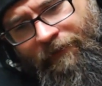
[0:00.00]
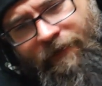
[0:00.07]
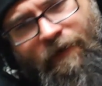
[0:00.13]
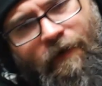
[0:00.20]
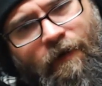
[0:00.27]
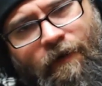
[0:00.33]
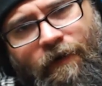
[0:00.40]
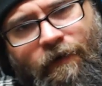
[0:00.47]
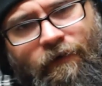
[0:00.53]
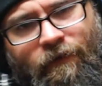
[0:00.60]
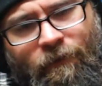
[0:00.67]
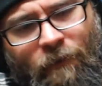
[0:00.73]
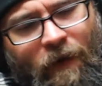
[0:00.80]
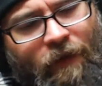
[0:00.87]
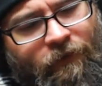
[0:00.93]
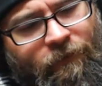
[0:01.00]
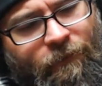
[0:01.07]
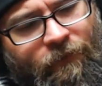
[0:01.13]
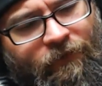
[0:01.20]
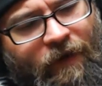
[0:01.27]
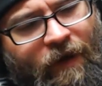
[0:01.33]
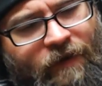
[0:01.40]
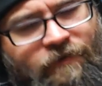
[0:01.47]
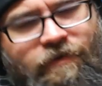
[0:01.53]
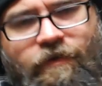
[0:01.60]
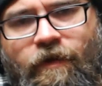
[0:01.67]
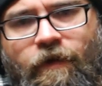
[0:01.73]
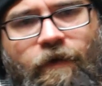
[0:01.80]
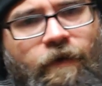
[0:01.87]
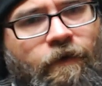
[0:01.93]
for the art, and Wallace
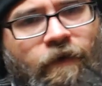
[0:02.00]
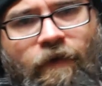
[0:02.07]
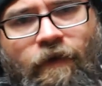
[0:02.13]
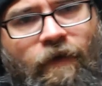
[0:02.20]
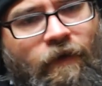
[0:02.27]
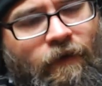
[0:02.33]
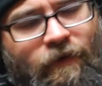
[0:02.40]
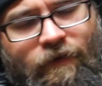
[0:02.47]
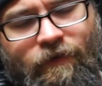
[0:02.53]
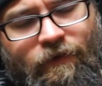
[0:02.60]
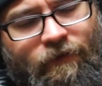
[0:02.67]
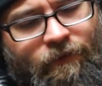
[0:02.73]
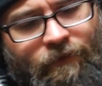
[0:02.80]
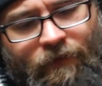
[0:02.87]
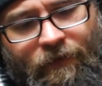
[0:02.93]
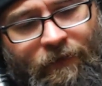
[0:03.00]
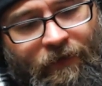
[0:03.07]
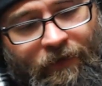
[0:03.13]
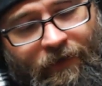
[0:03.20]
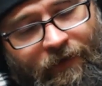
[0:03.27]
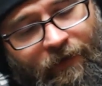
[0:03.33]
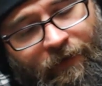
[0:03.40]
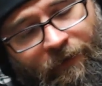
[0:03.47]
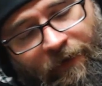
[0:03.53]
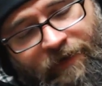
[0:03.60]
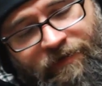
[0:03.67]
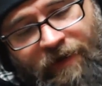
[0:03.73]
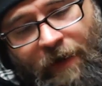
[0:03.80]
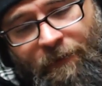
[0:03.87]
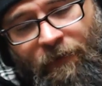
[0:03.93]
Portacio, and he did a
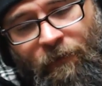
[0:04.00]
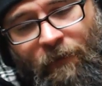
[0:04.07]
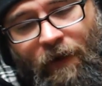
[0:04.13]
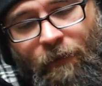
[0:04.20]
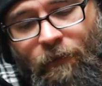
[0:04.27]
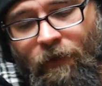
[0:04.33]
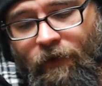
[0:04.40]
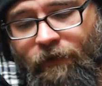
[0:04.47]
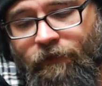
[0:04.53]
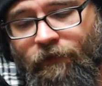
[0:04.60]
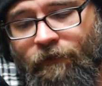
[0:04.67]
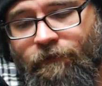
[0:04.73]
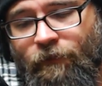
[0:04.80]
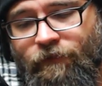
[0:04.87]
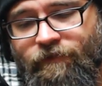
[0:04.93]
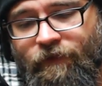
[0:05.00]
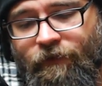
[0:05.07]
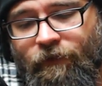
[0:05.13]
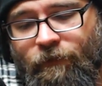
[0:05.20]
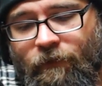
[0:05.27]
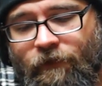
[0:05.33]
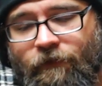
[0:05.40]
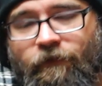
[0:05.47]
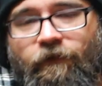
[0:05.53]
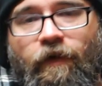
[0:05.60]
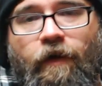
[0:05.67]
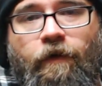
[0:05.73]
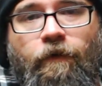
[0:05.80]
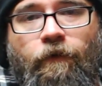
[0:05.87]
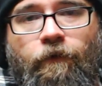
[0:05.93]
great job on Wetworks. Unfortunately, it's one of those
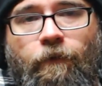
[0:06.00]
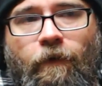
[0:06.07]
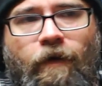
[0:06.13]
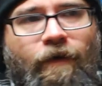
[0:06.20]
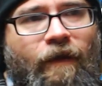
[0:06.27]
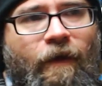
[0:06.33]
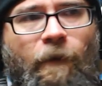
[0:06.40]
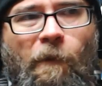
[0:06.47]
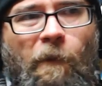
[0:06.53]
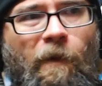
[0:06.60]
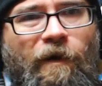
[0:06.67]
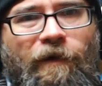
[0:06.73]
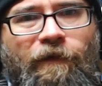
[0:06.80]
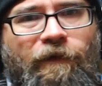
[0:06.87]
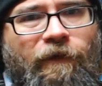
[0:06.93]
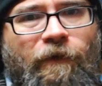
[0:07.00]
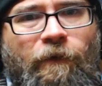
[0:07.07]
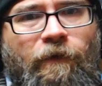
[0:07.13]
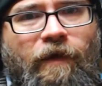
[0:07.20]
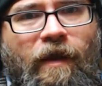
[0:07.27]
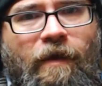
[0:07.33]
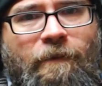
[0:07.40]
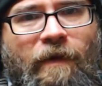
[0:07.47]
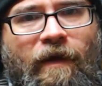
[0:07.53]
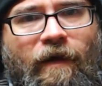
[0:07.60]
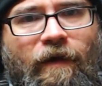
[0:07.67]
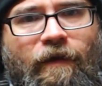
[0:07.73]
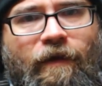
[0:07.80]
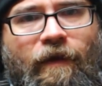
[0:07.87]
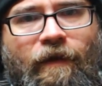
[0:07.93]
titles where like one and two came
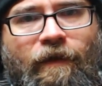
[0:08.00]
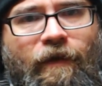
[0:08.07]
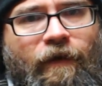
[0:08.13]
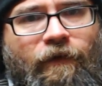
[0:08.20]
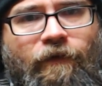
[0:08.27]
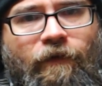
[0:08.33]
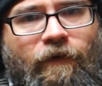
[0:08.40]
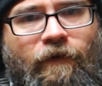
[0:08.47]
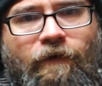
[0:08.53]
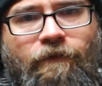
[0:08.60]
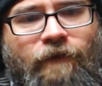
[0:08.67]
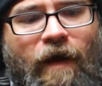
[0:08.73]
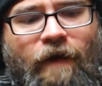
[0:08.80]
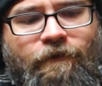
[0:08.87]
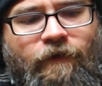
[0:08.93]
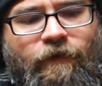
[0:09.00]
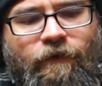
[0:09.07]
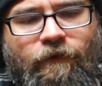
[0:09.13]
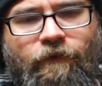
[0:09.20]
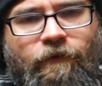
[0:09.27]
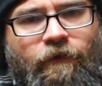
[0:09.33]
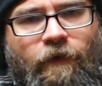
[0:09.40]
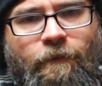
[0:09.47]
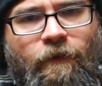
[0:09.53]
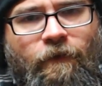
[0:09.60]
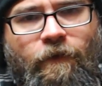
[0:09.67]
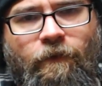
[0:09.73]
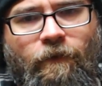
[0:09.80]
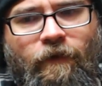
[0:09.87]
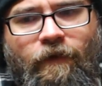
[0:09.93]
out, and then it took five years for
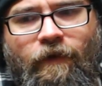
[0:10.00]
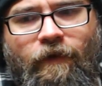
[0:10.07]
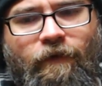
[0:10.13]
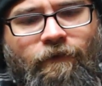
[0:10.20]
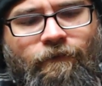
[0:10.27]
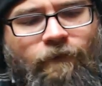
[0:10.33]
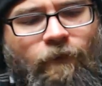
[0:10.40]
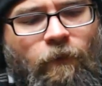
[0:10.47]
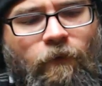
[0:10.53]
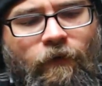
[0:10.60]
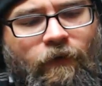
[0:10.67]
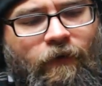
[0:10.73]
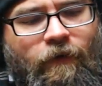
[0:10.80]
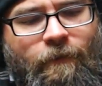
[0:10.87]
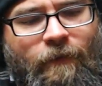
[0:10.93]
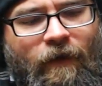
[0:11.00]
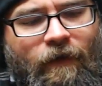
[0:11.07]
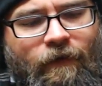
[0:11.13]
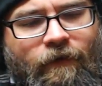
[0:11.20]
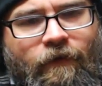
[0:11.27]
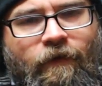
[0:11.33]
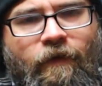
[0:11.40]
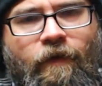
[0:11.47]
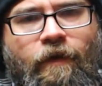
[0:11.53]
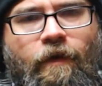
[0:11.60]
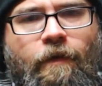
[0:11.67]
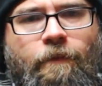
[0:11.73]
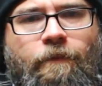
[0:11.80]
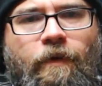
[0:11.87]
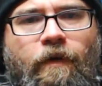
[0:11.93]
number three and four to come out.
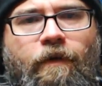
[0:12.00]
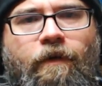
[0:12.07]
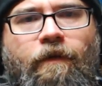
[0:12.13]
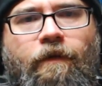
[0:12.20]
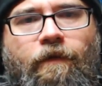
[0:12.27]
But